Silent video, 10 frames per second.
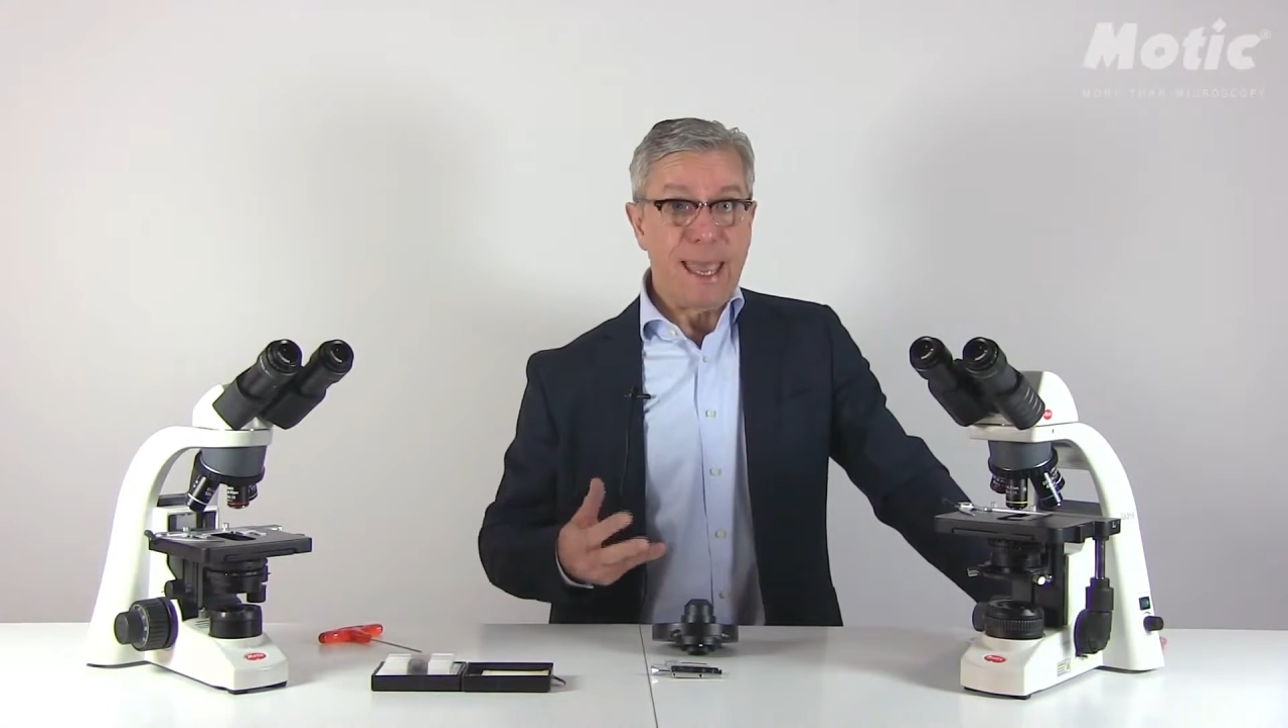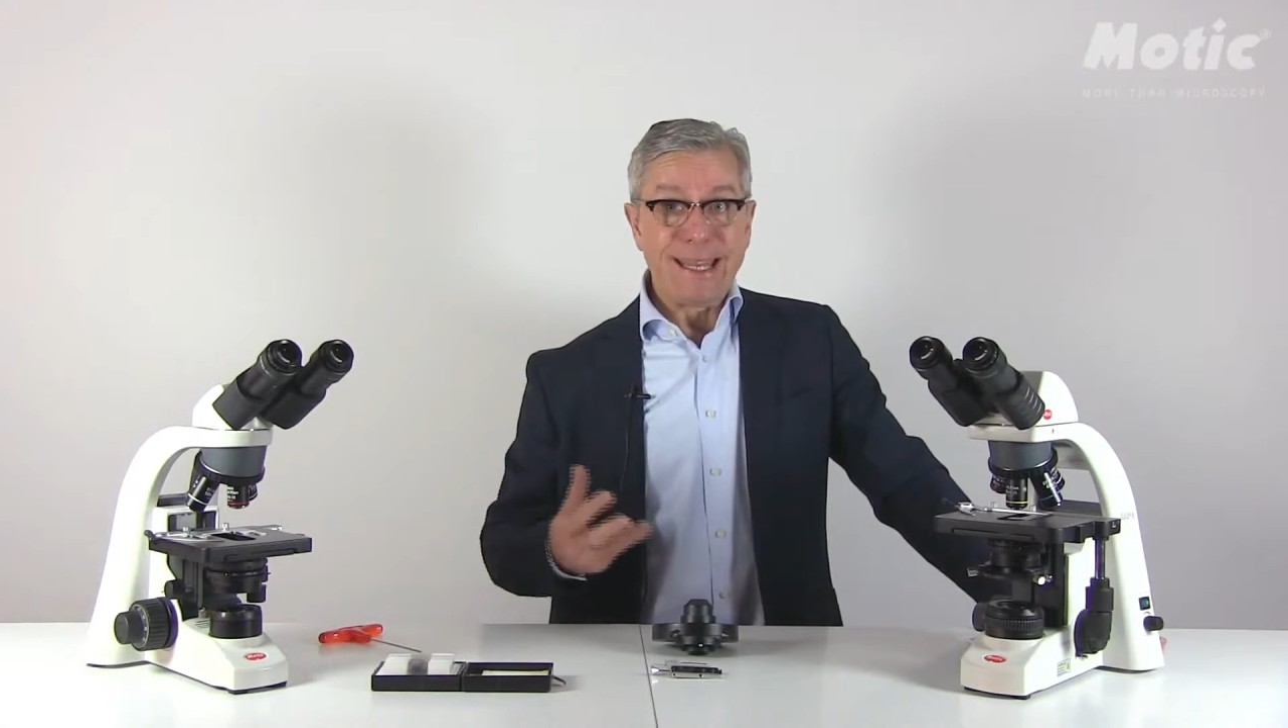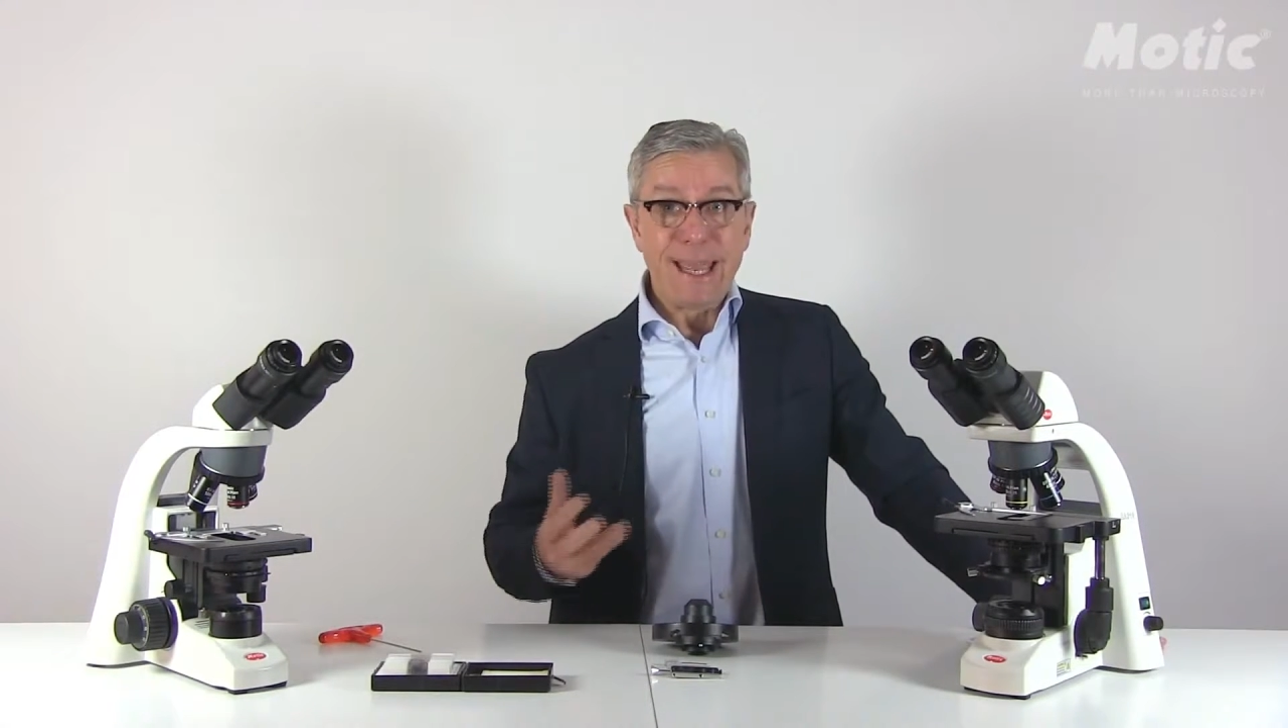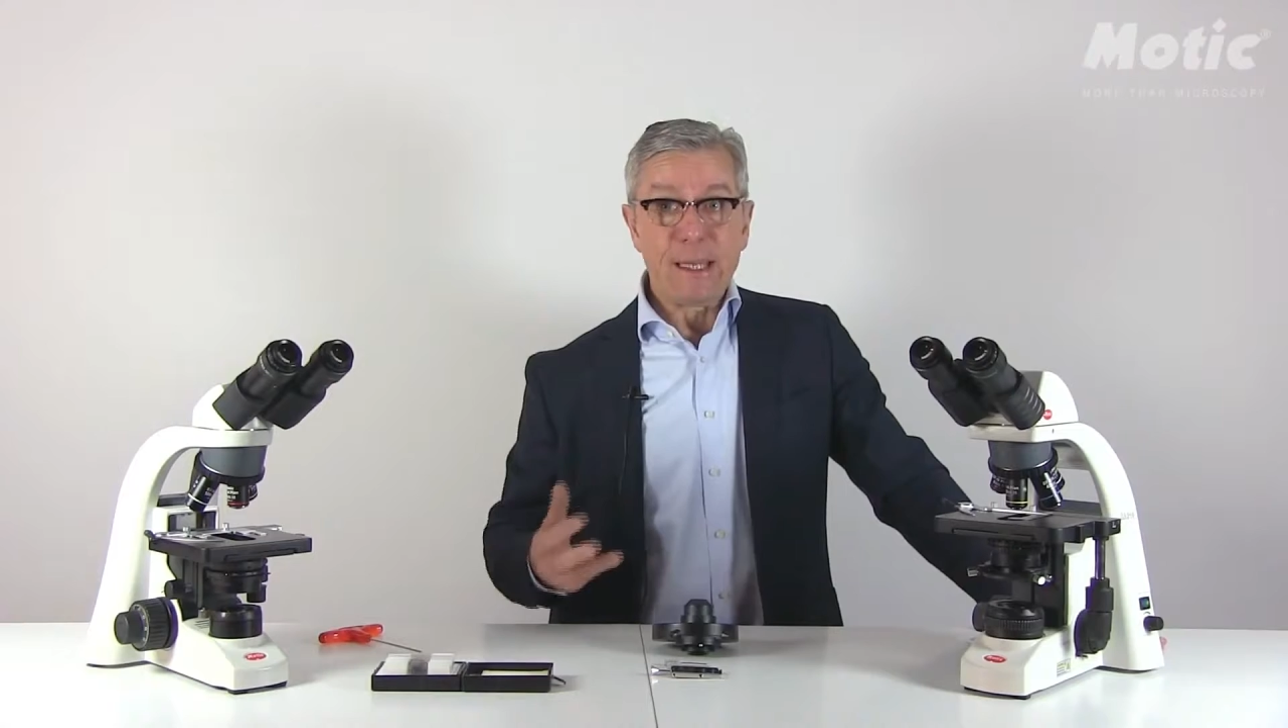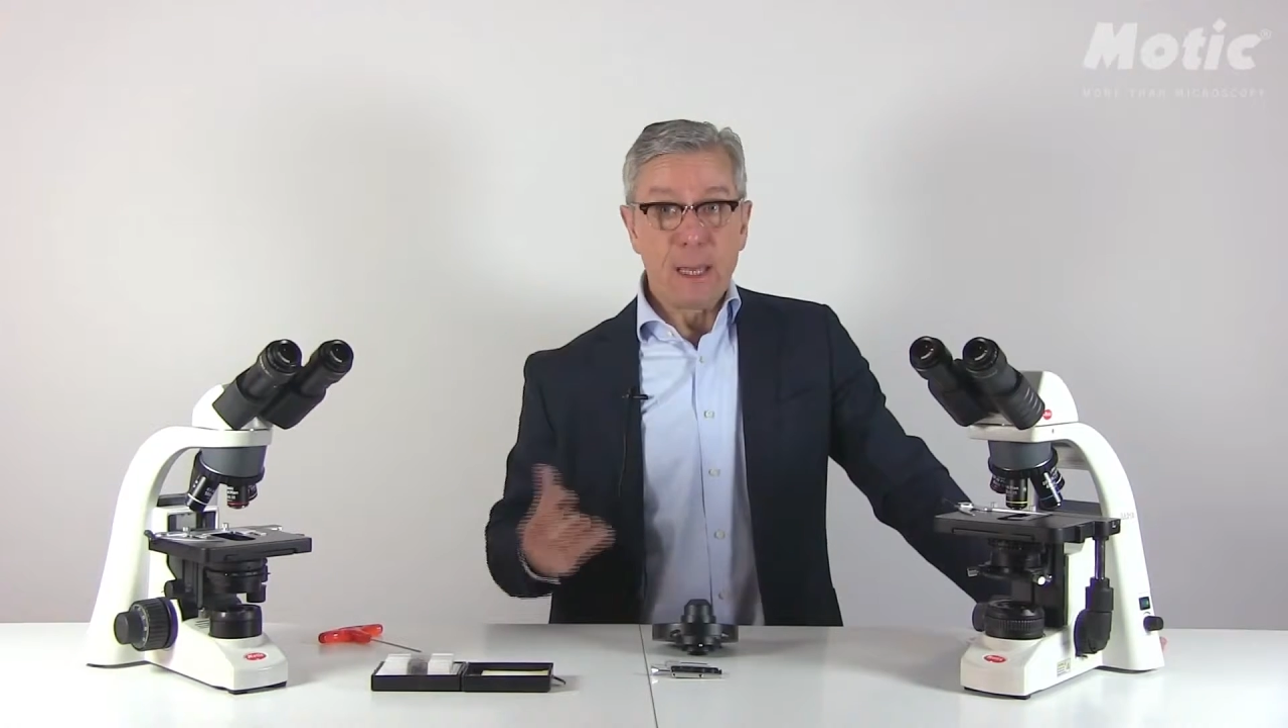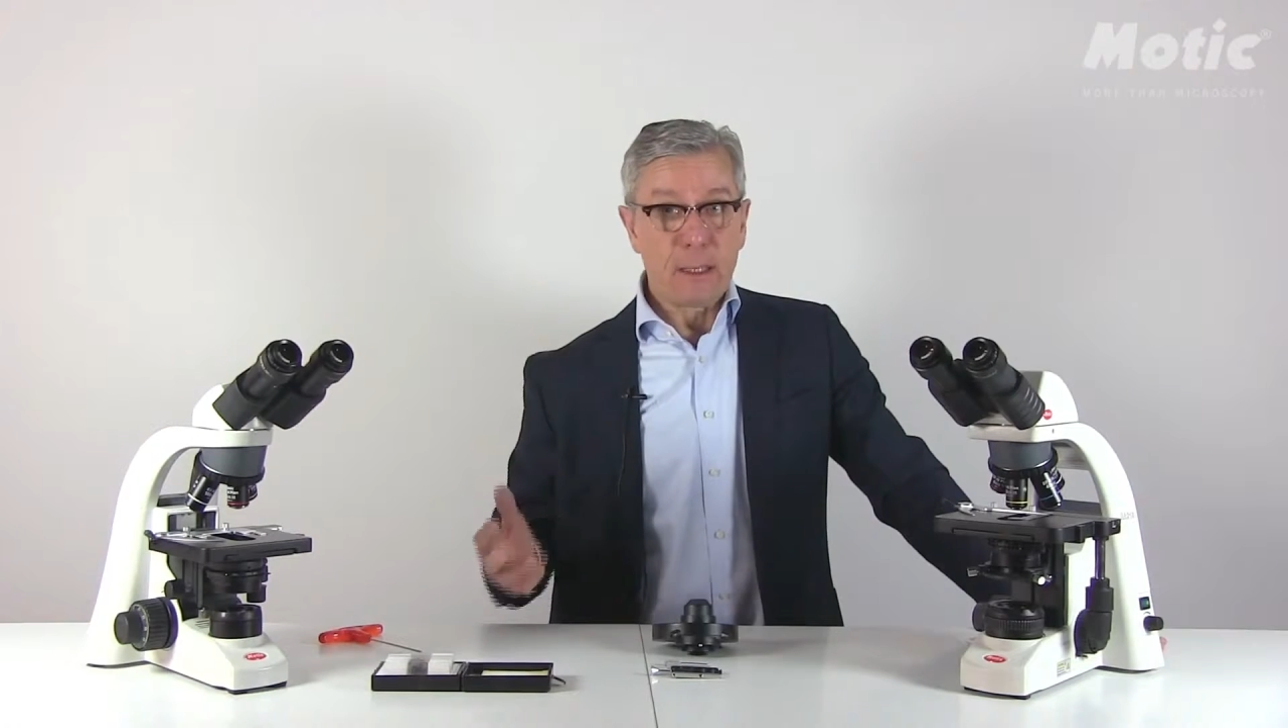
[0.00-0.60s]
and any